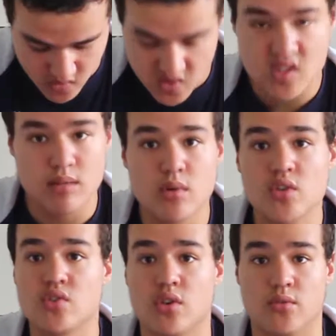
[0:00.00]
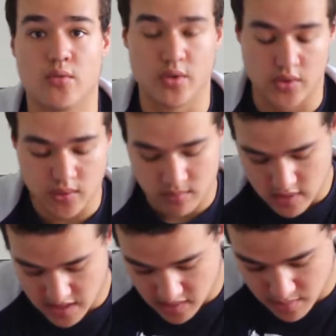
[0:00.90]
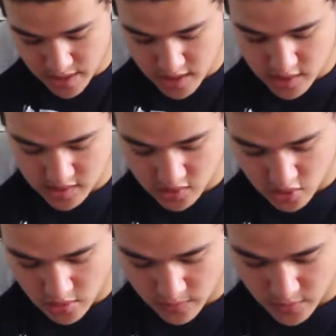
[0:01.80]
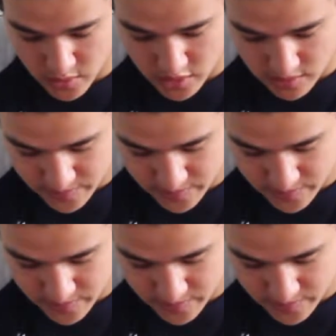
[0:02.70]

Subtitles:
Just like most stone fruits. Yes, a peach is a stone fruit.